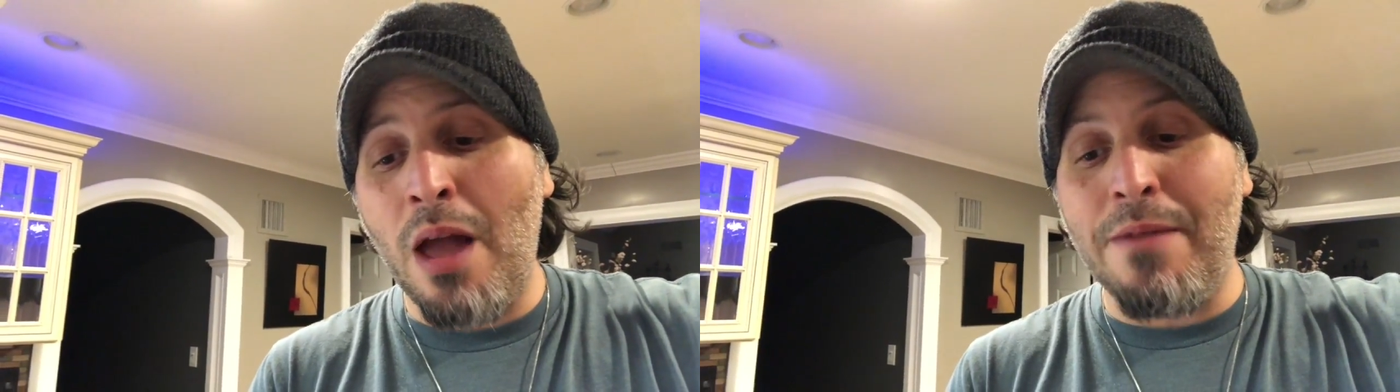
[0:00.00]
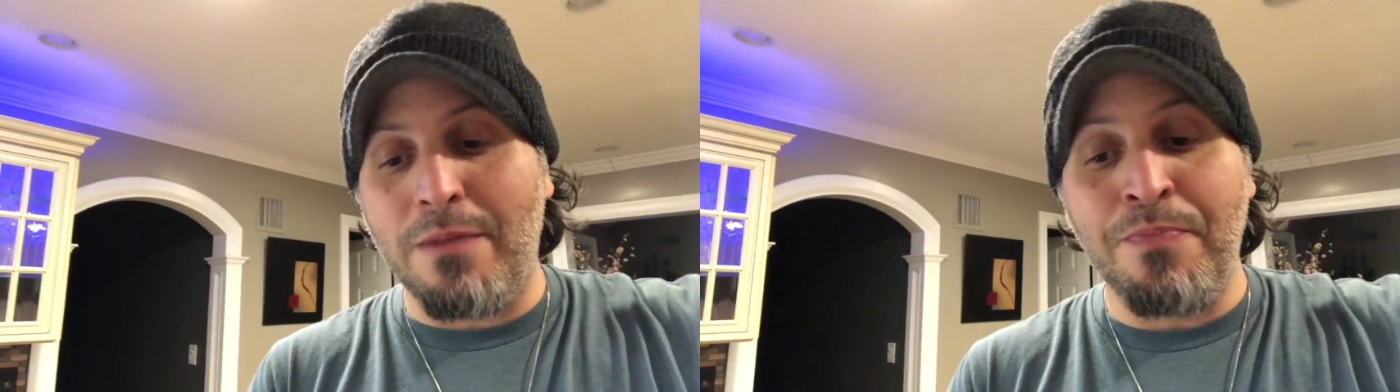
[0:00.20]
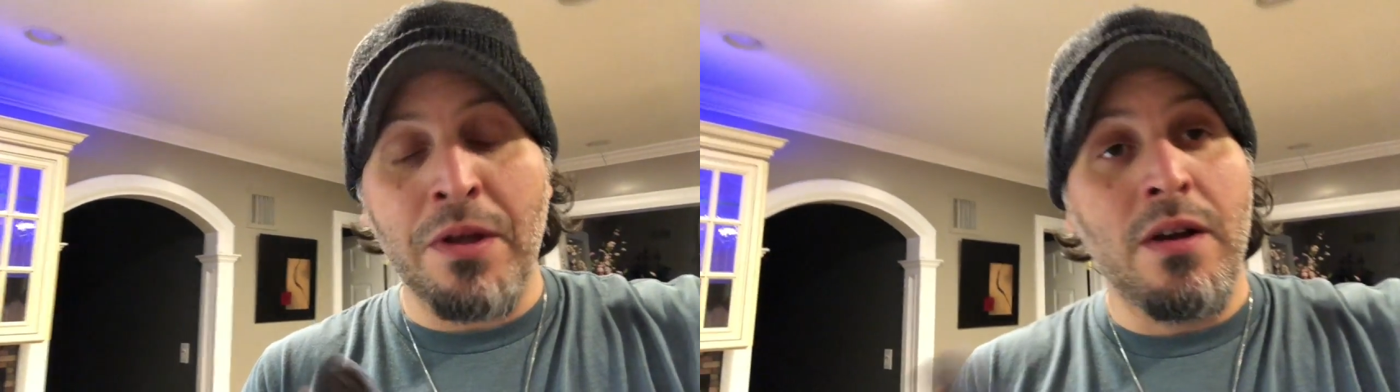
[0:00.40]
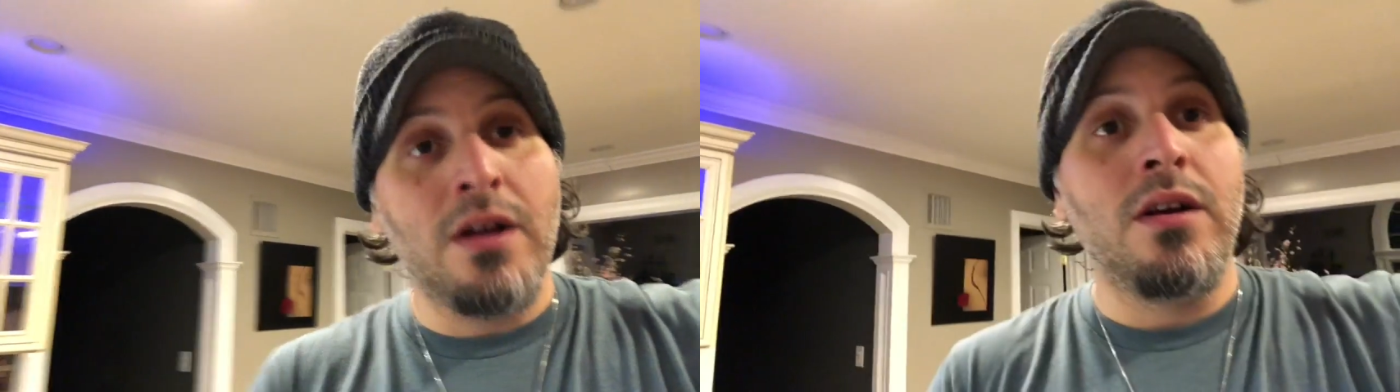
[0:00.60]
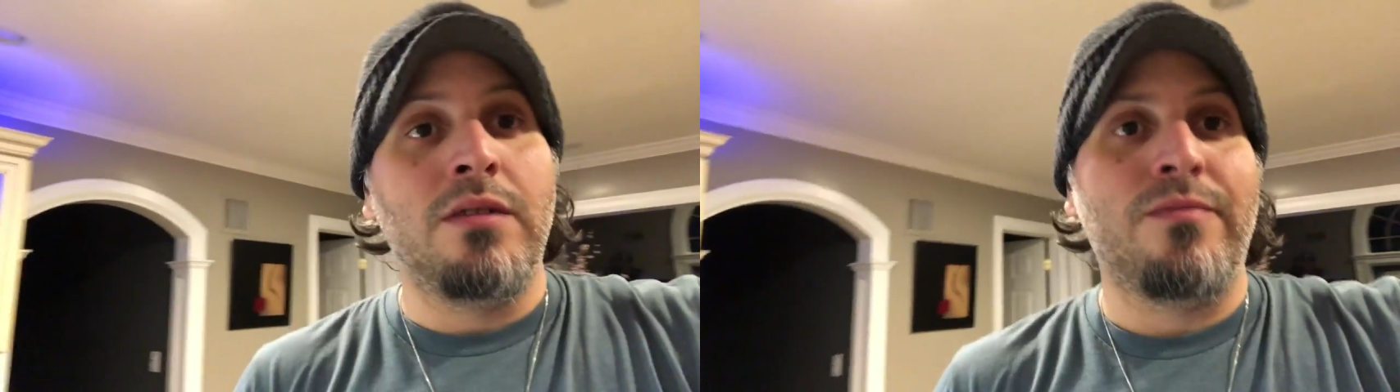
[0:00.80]
I mean,
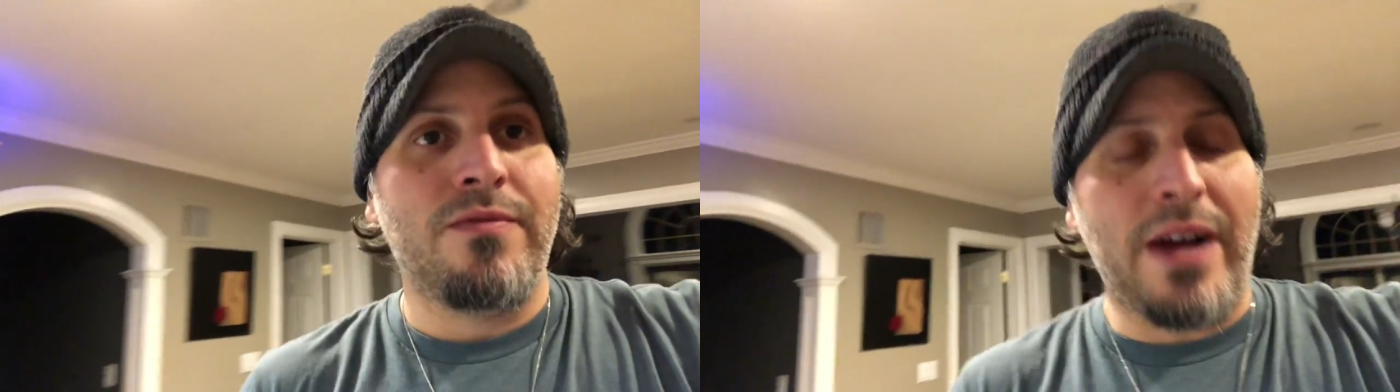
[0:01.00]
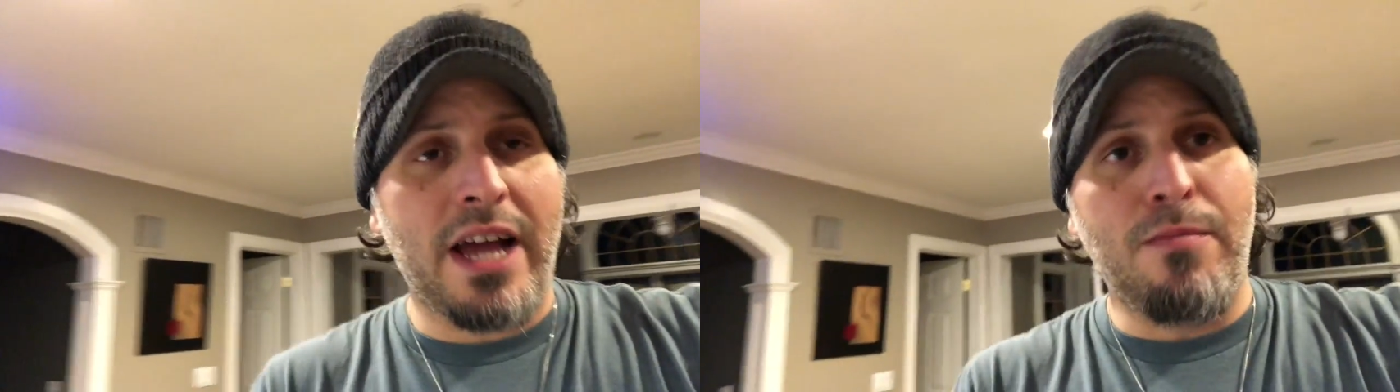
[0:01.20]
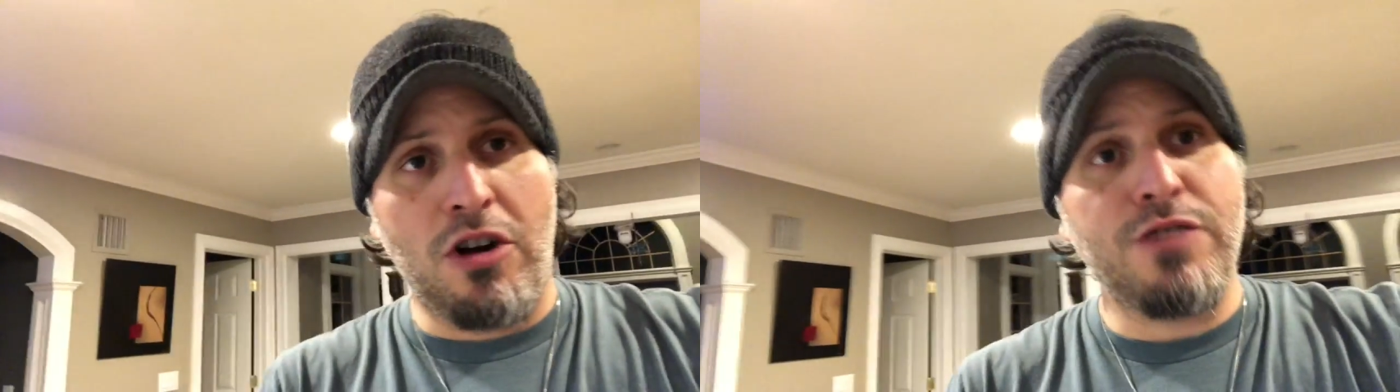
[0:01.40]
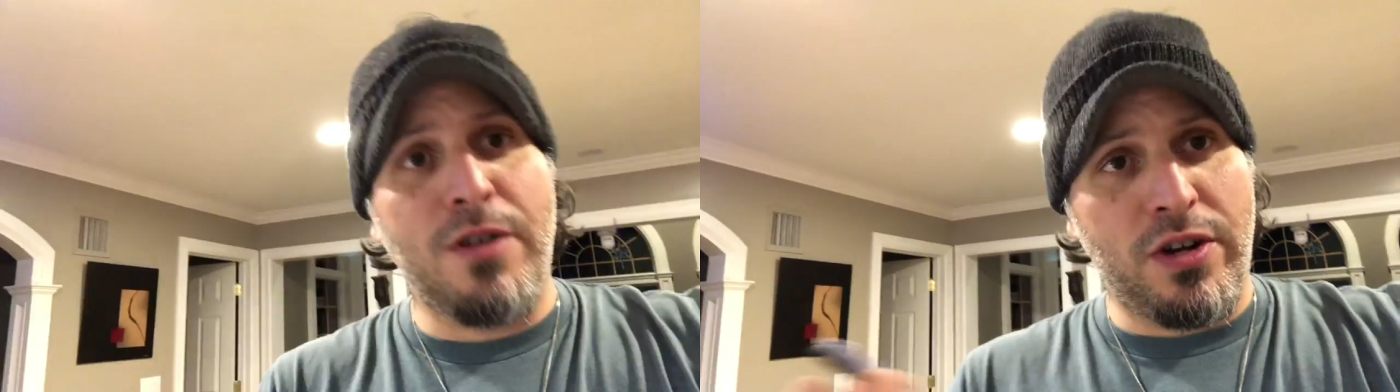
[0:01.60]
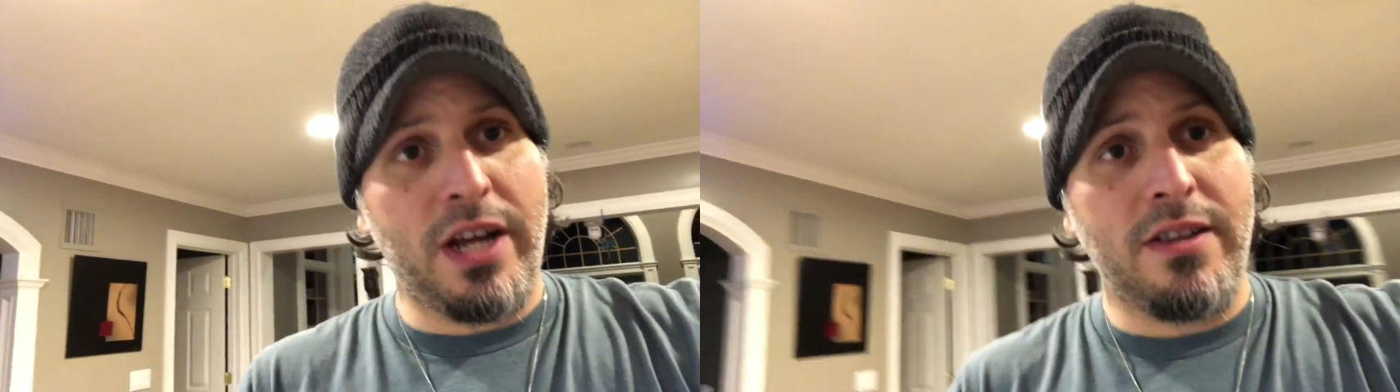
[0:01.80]
if I ate a
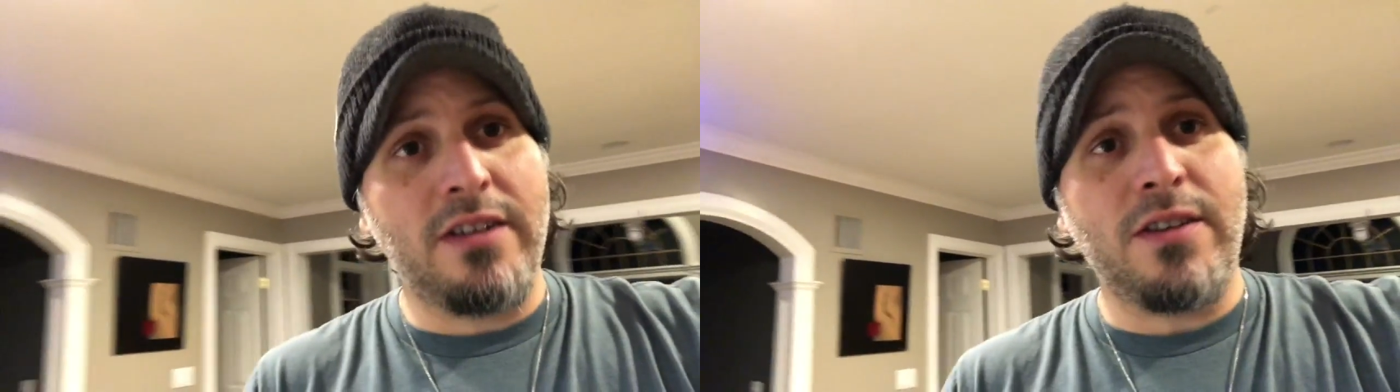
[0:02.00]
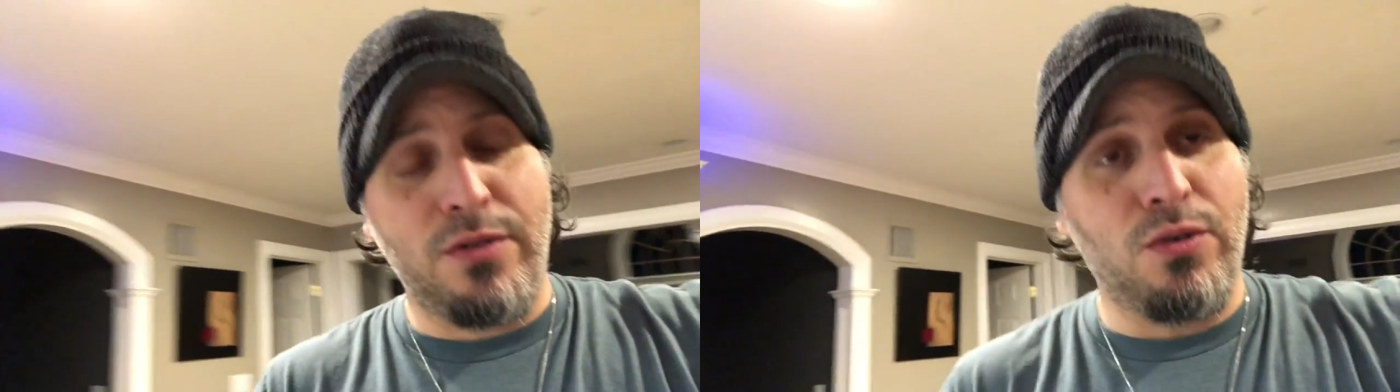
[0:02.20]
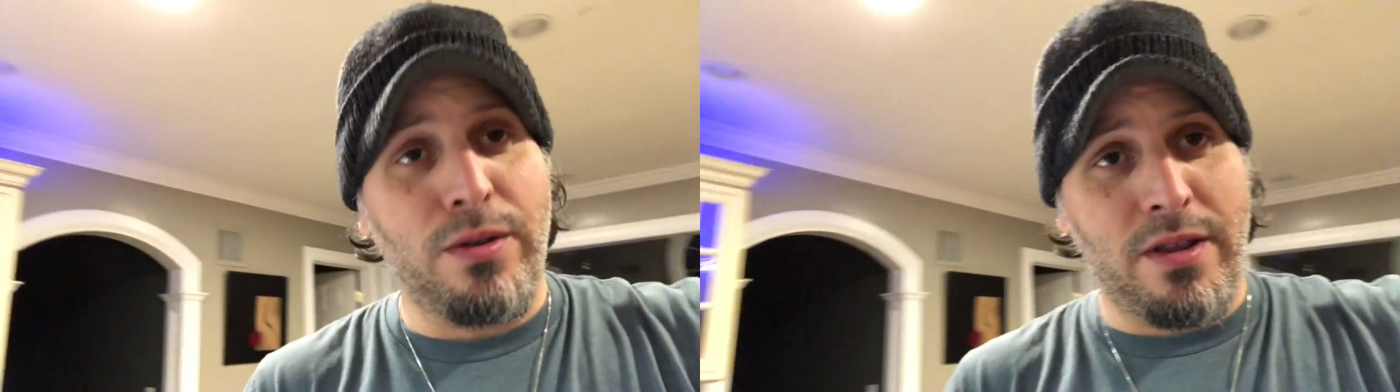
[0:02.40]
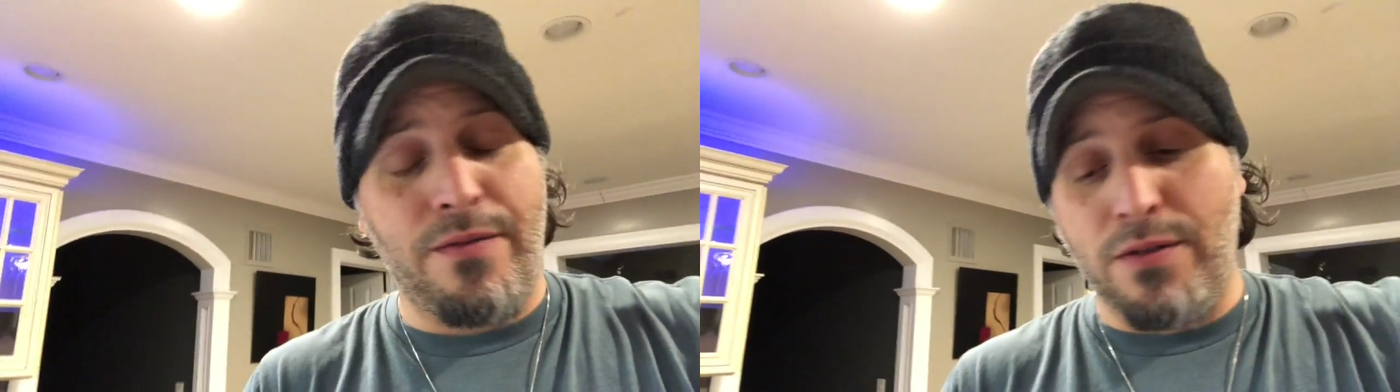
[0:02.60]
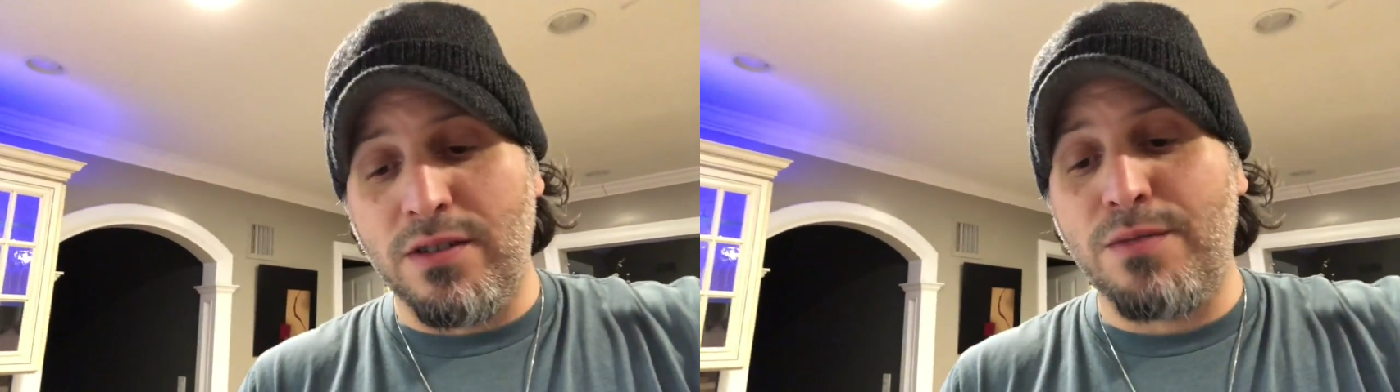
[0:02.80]
marshmallow and ate this, I would know the
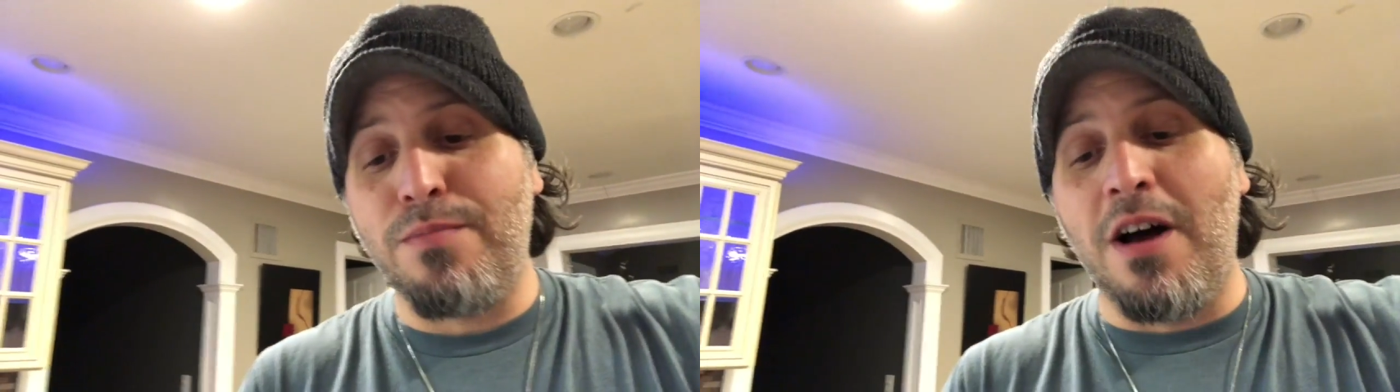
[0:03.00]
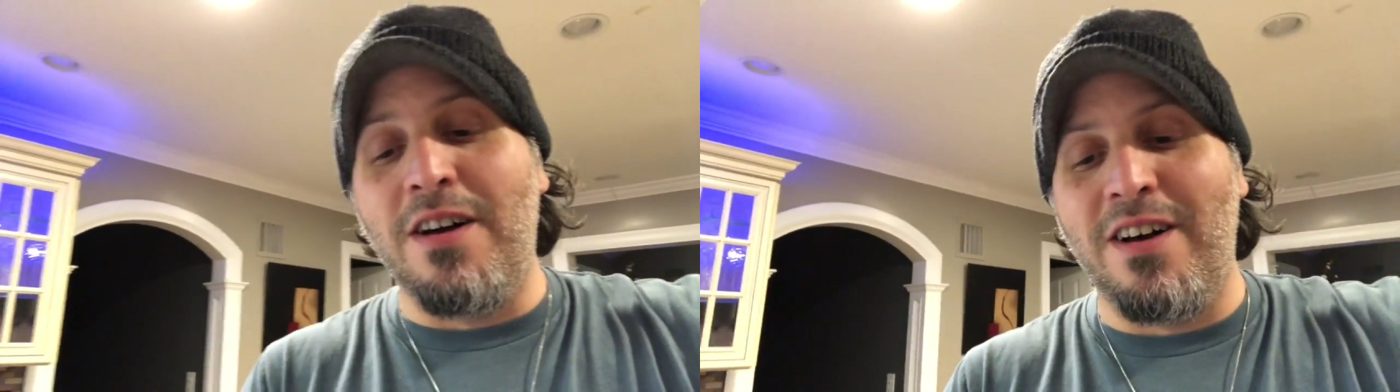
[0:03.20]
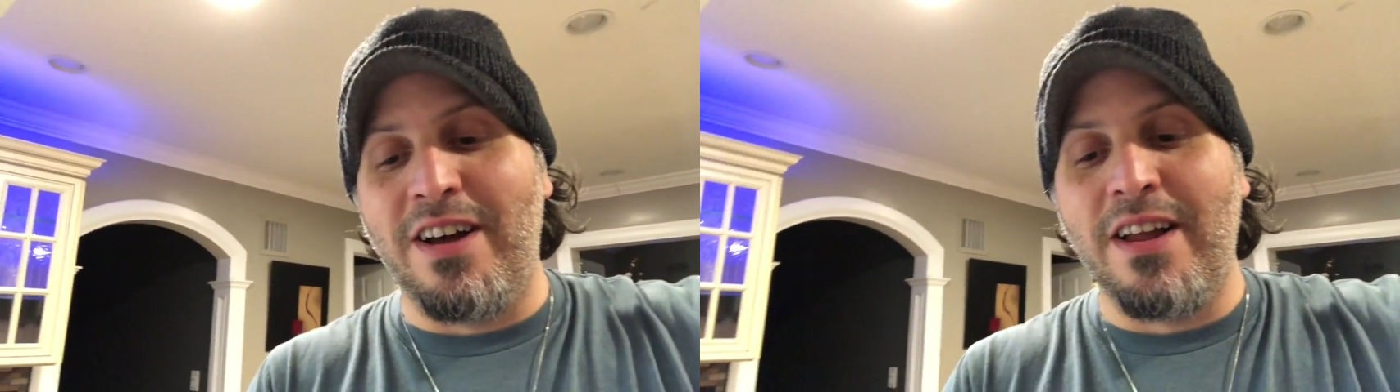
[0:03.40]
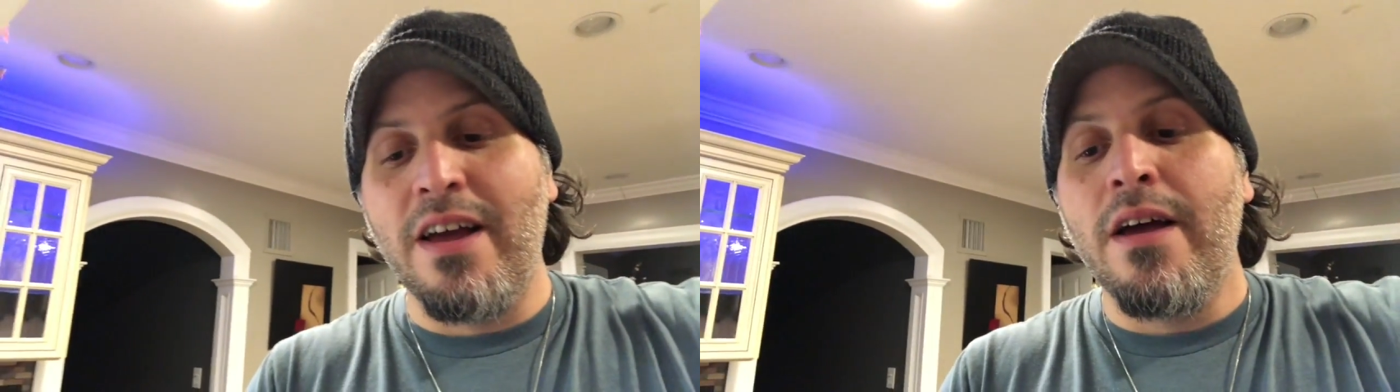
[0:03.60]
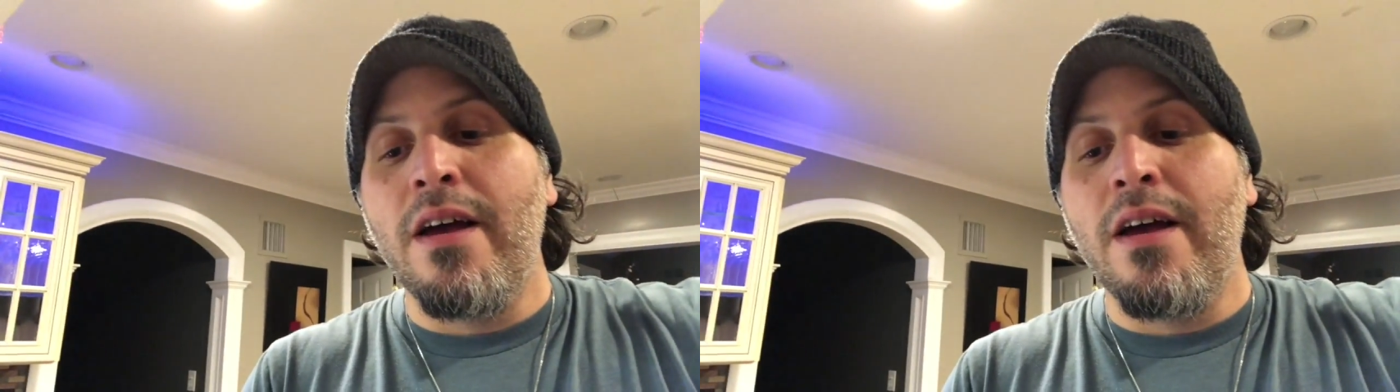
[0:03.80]
difference, but